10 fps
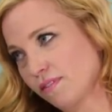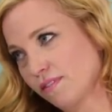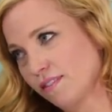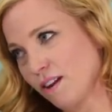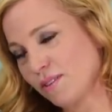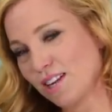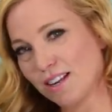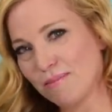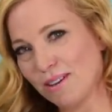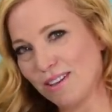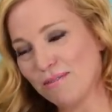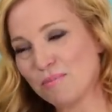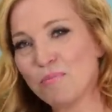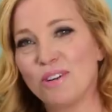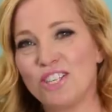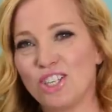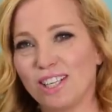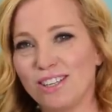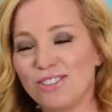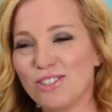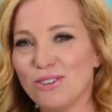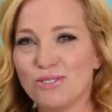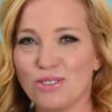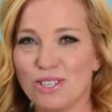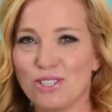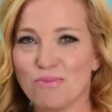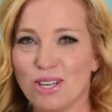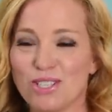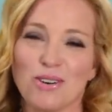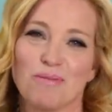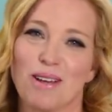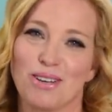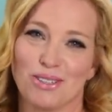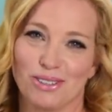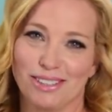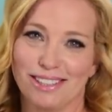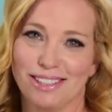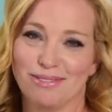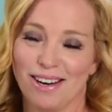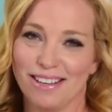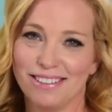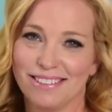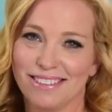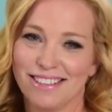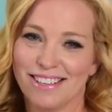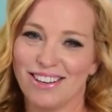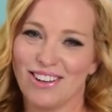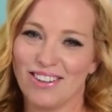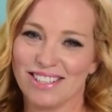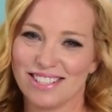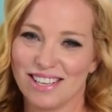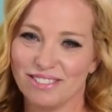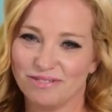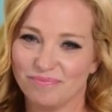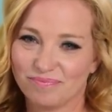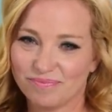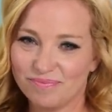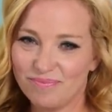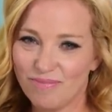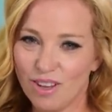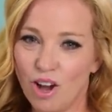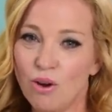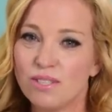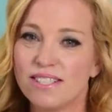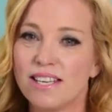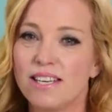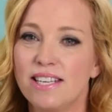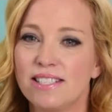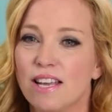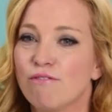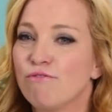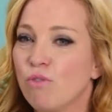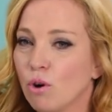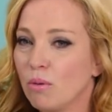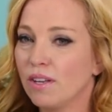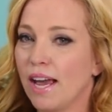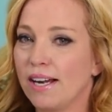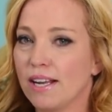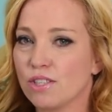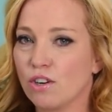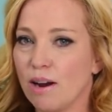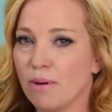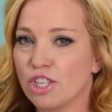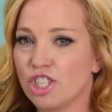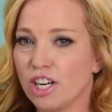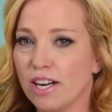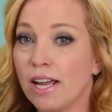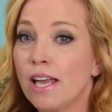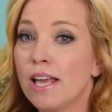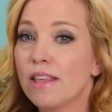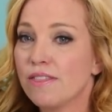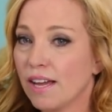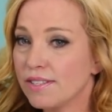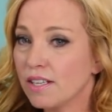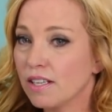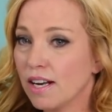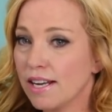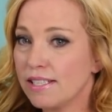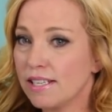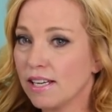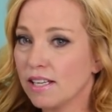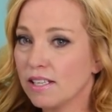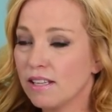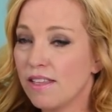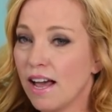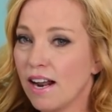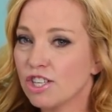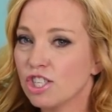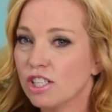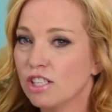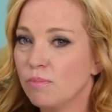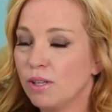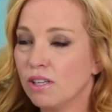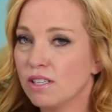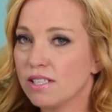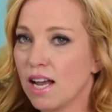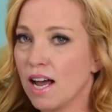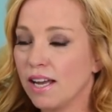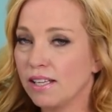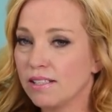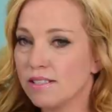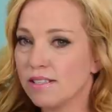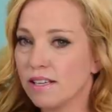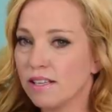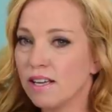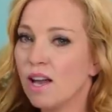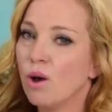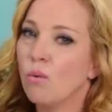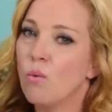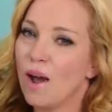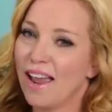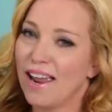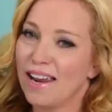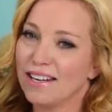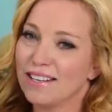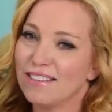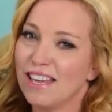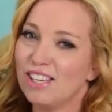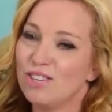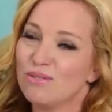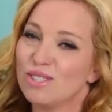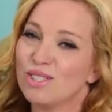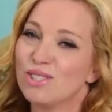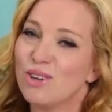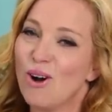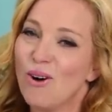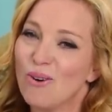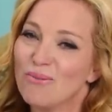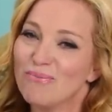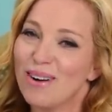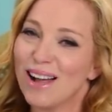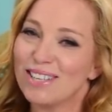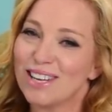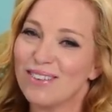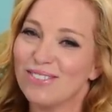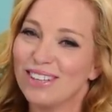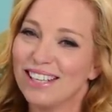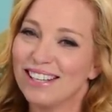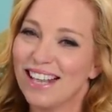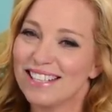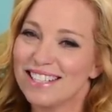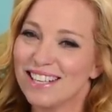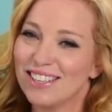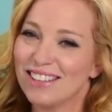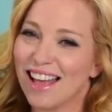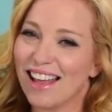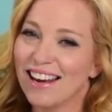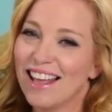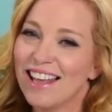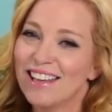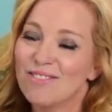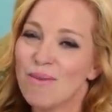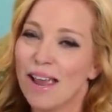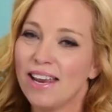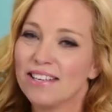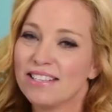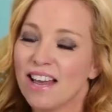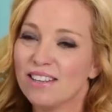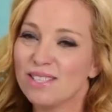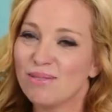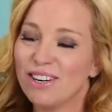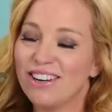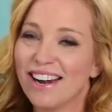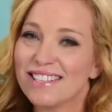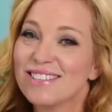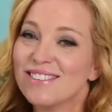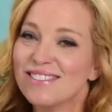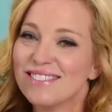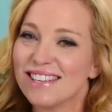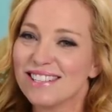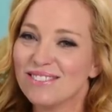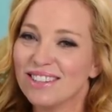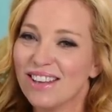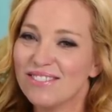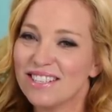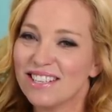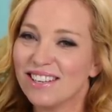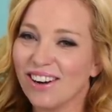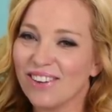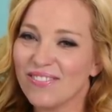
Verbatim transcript: I was preaching, don't drink too much, go to bed early, right? All that stuff. Oh, Sydney said formal night as Grandma Sherry. That's a good idea. That actually could be a good tie-in, Sid. Wayne, thank you so much. I'm really glad to hear that. Wayne, tell us where your next cruise is. We'd love to hear.